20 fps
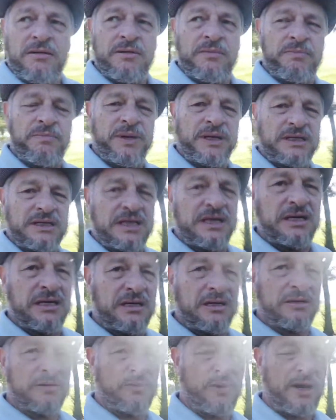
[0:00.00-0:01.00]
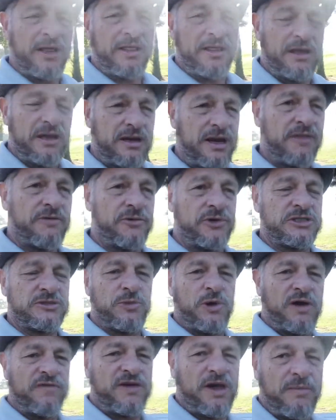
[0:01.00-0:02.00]
But another reason
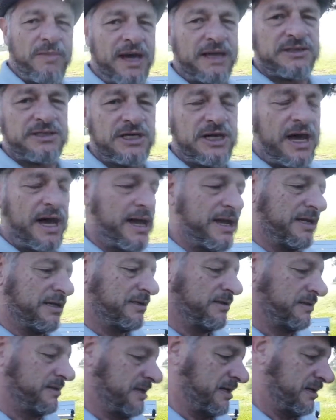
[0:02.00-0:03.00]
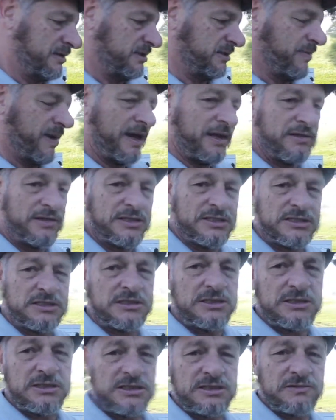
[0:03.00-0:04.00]
why I've come out today and to make this
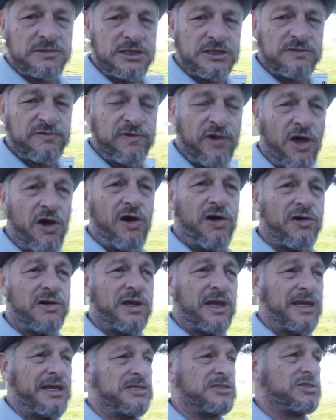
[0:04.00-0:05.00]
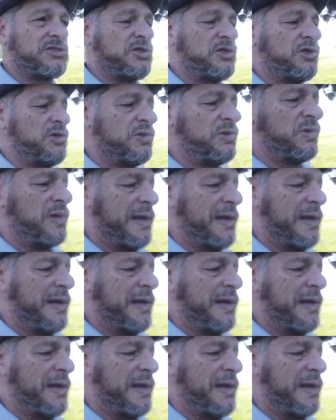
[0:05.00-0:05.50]
vlog is to